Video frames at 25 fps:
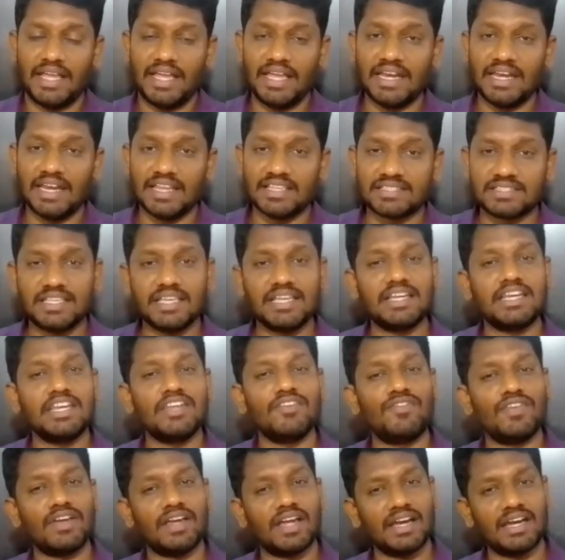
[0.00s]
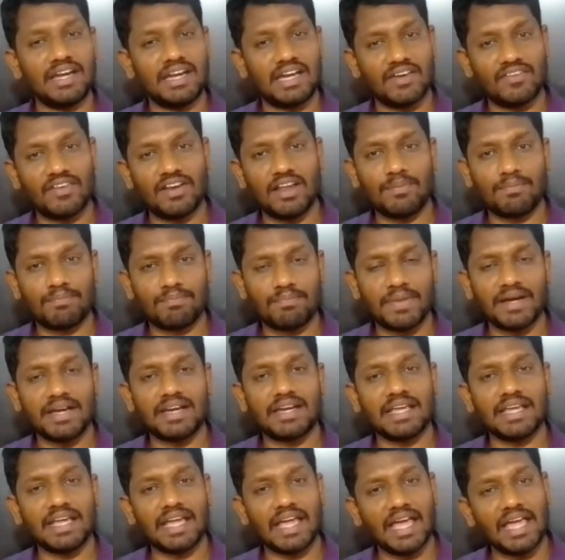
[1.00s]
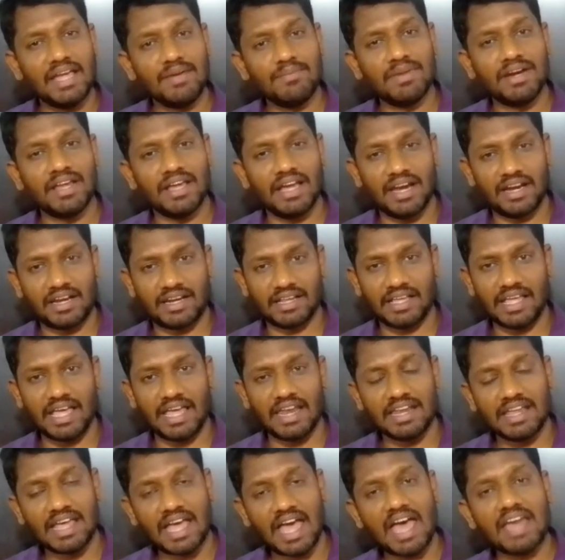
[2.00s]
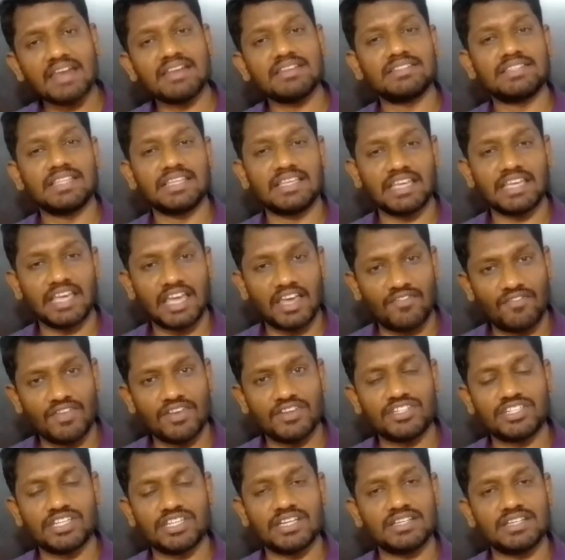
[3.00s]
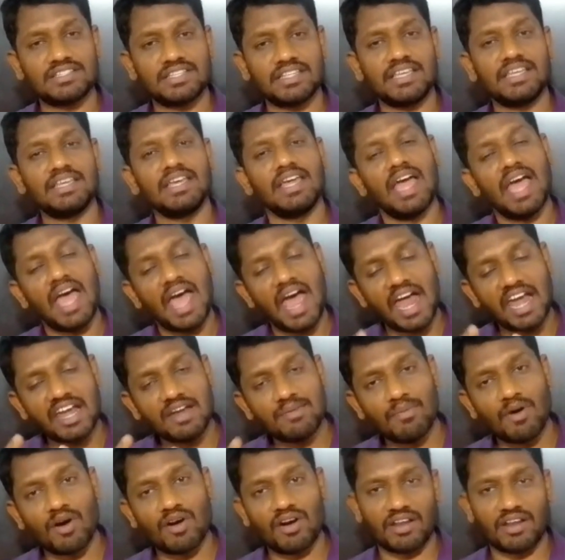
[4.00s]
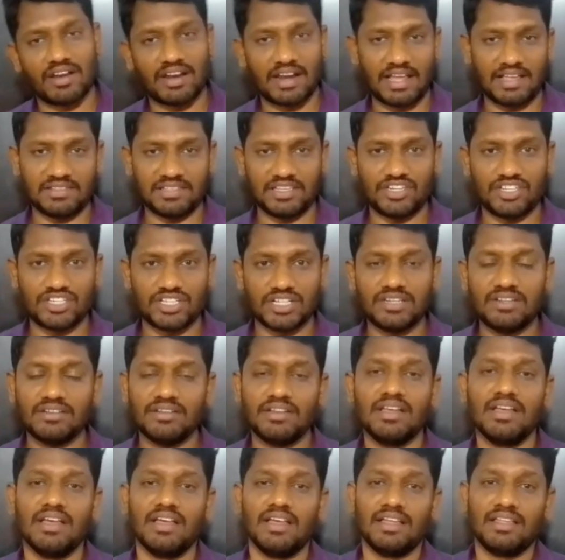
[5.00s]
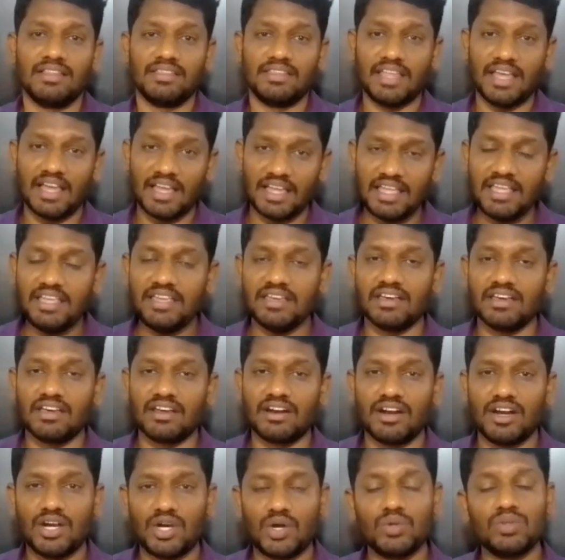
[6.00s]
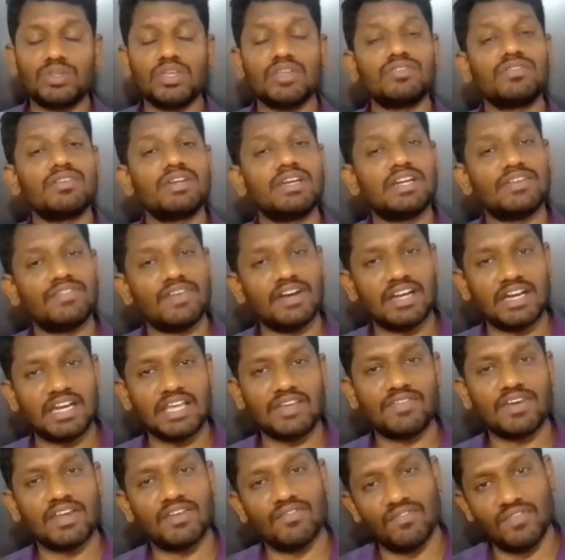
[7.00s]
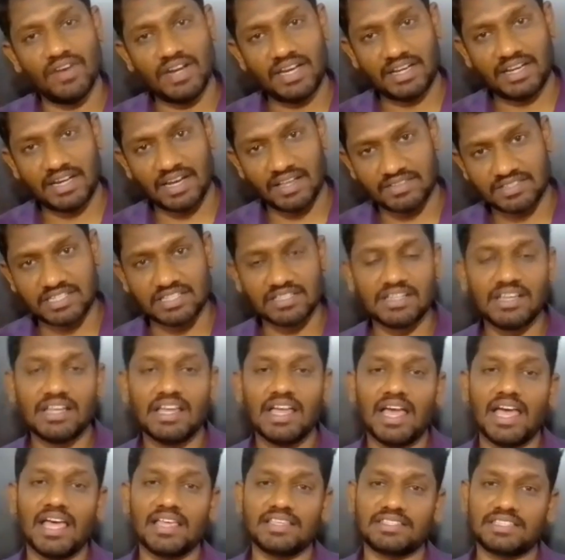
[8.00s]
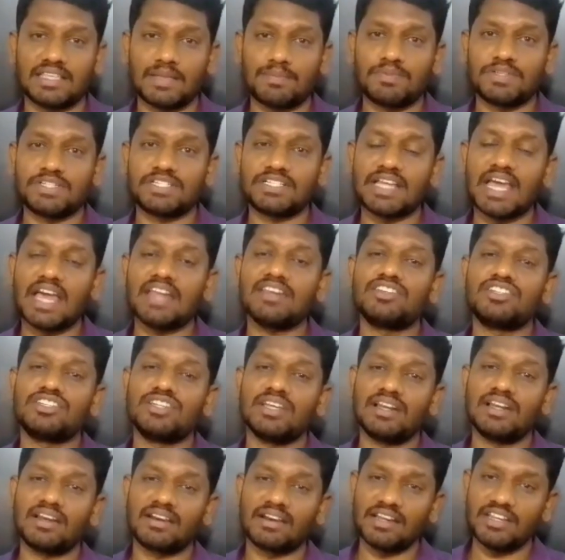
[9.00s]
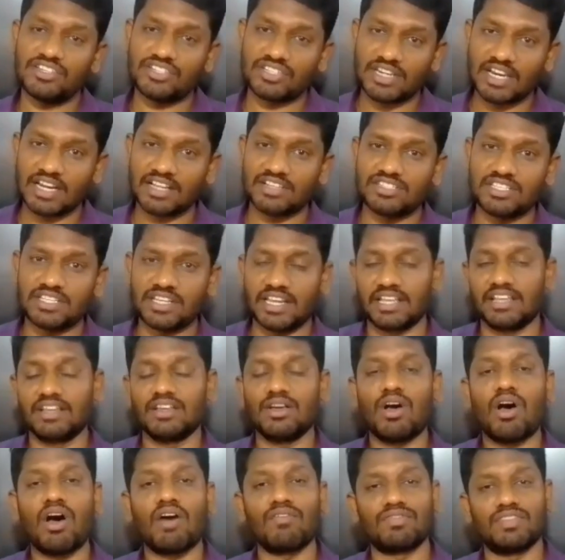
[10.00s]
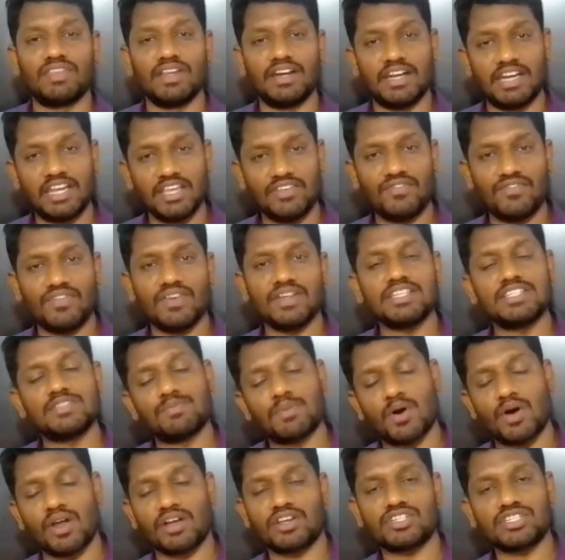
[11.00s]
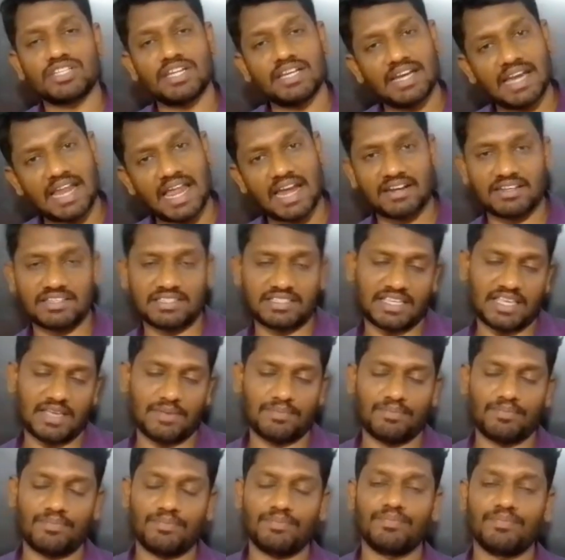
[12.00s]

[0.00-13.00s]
In a significant development aimed at enhancing efficiency and modernization, the year 2021 witnessed a substantial restructuring of the defense production landscape.